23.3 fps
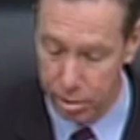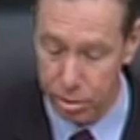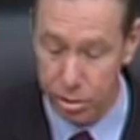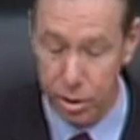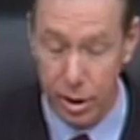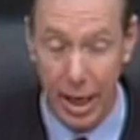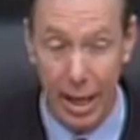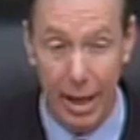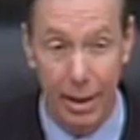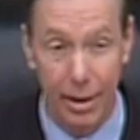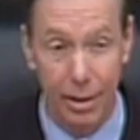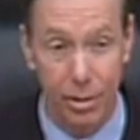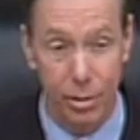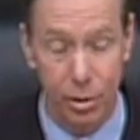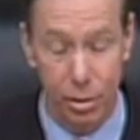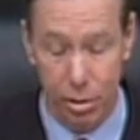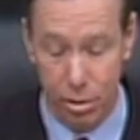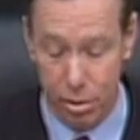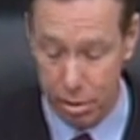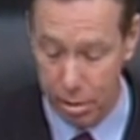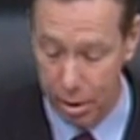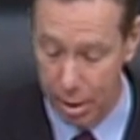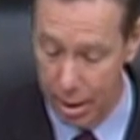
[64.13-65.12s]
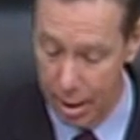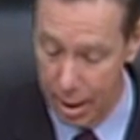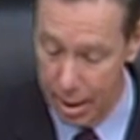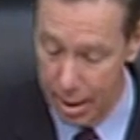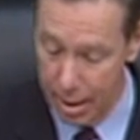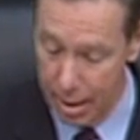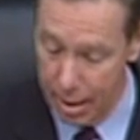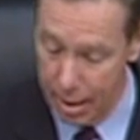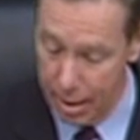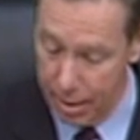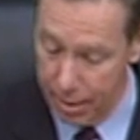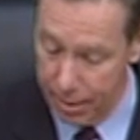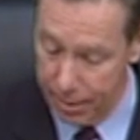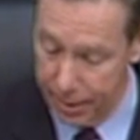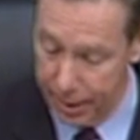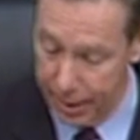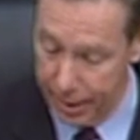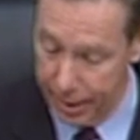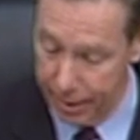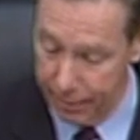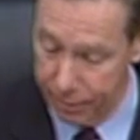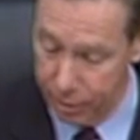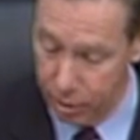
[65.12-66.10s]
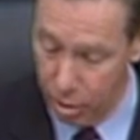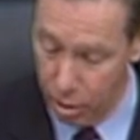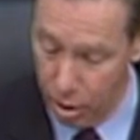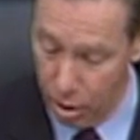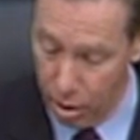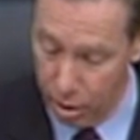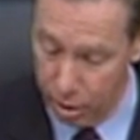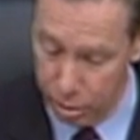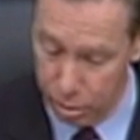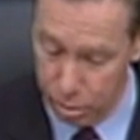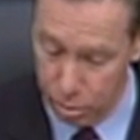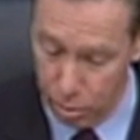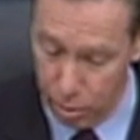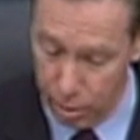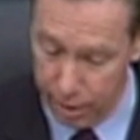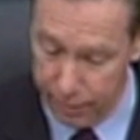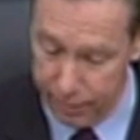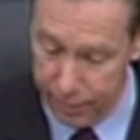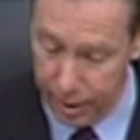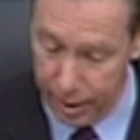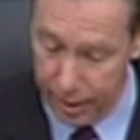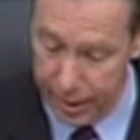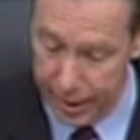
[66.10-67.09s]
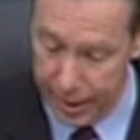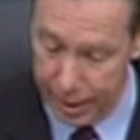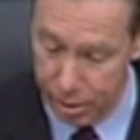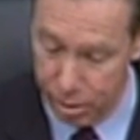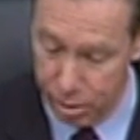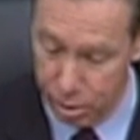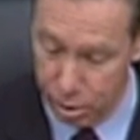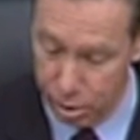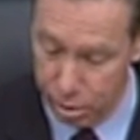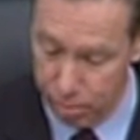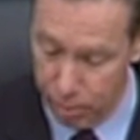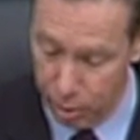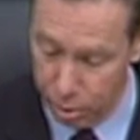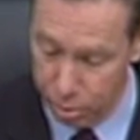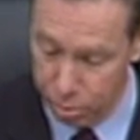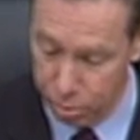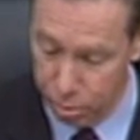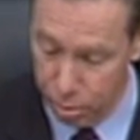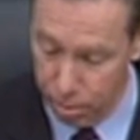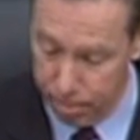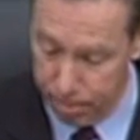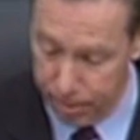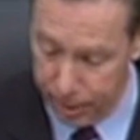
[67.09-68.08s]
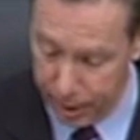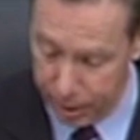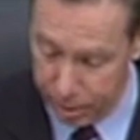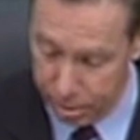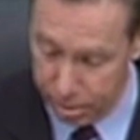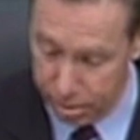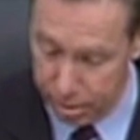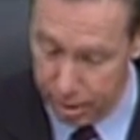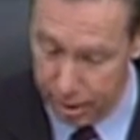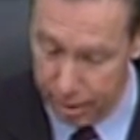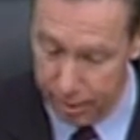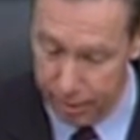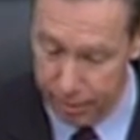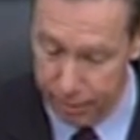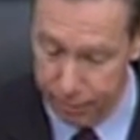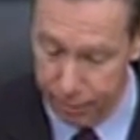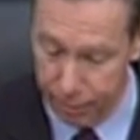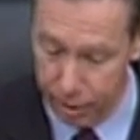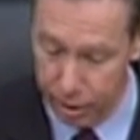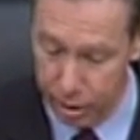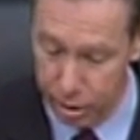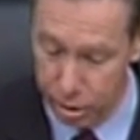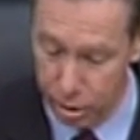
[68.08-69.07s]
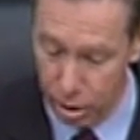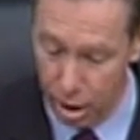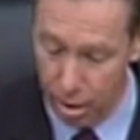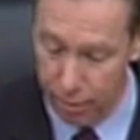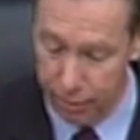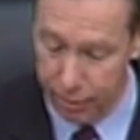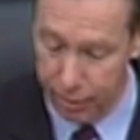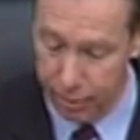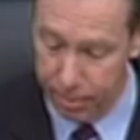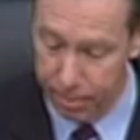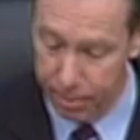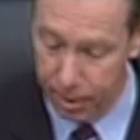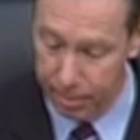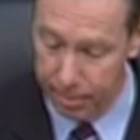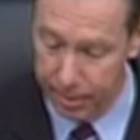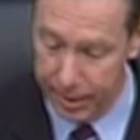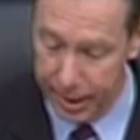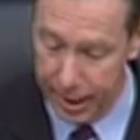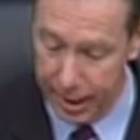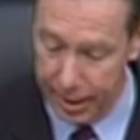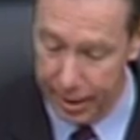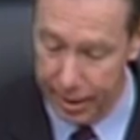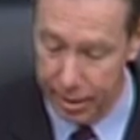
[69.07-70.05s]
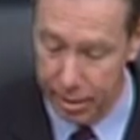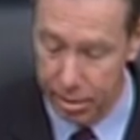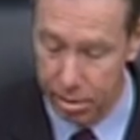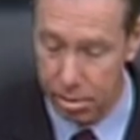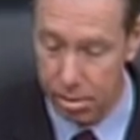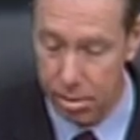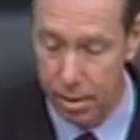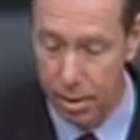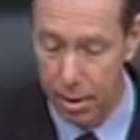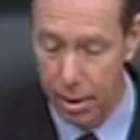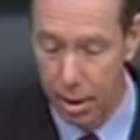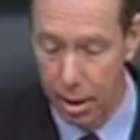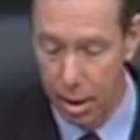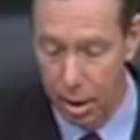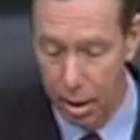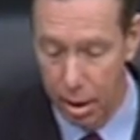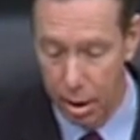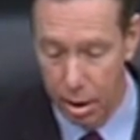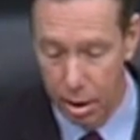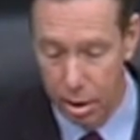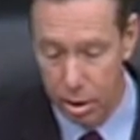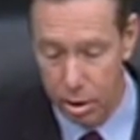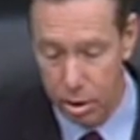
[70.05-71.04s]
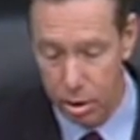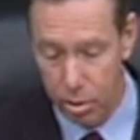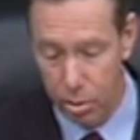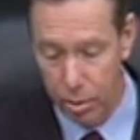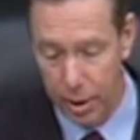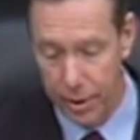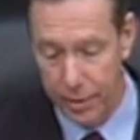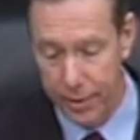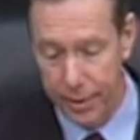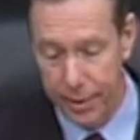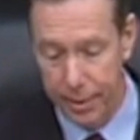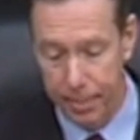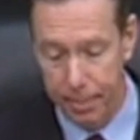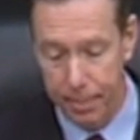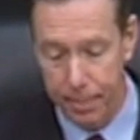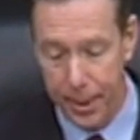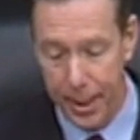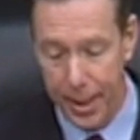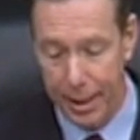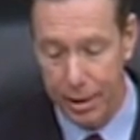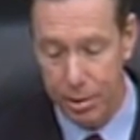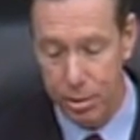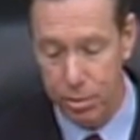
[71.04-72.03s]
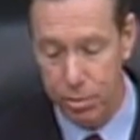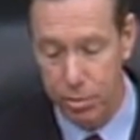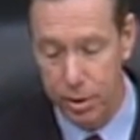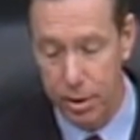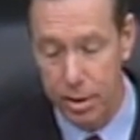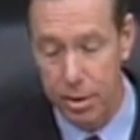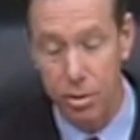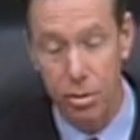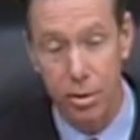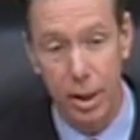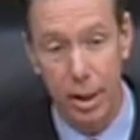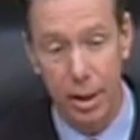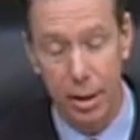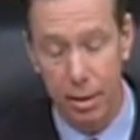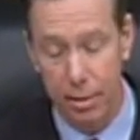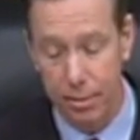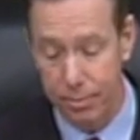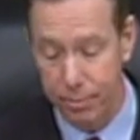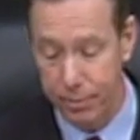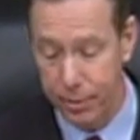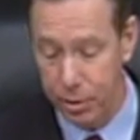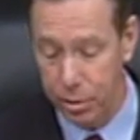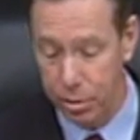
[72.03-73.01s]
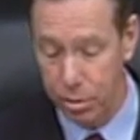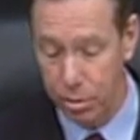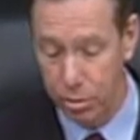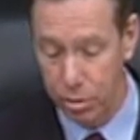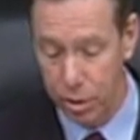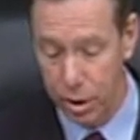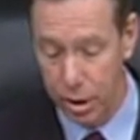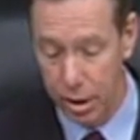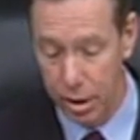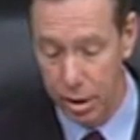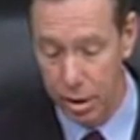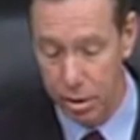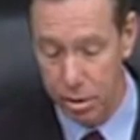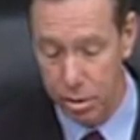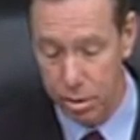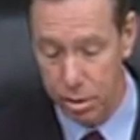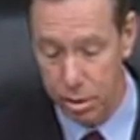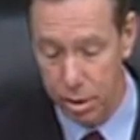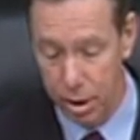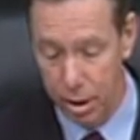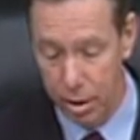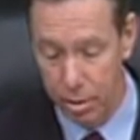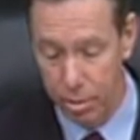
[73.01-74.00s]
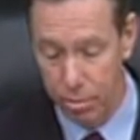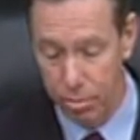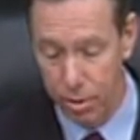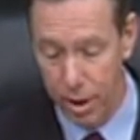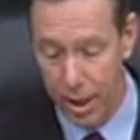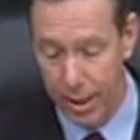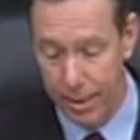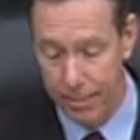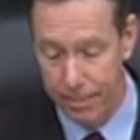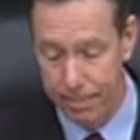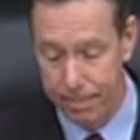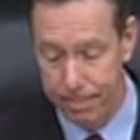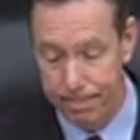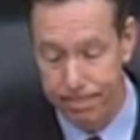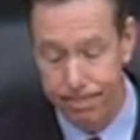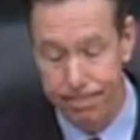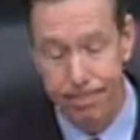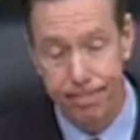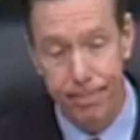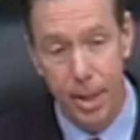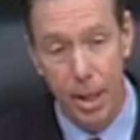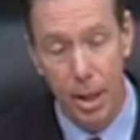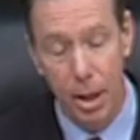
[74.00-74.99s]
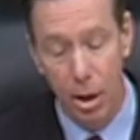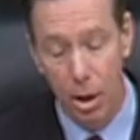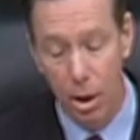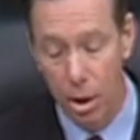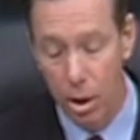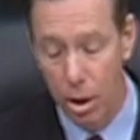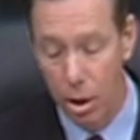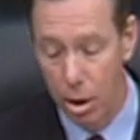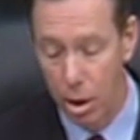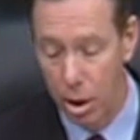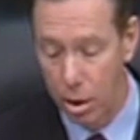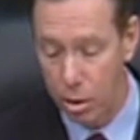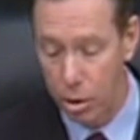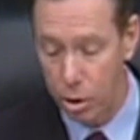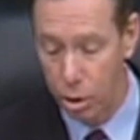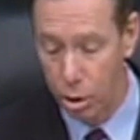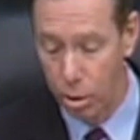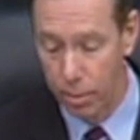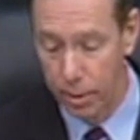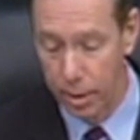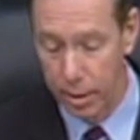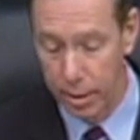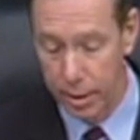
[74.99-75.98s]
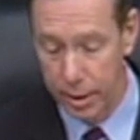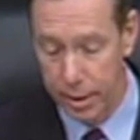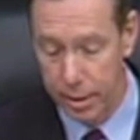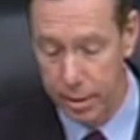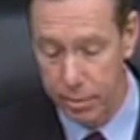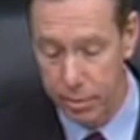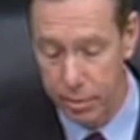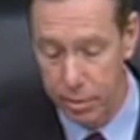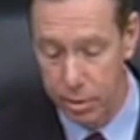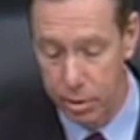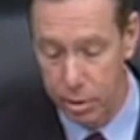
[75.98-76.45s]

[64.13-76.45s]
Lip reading: challenges that have caused one of our nation's most robust and fully solvent public entities to end the past 3 consecutive fiscal years in the red, cumulatively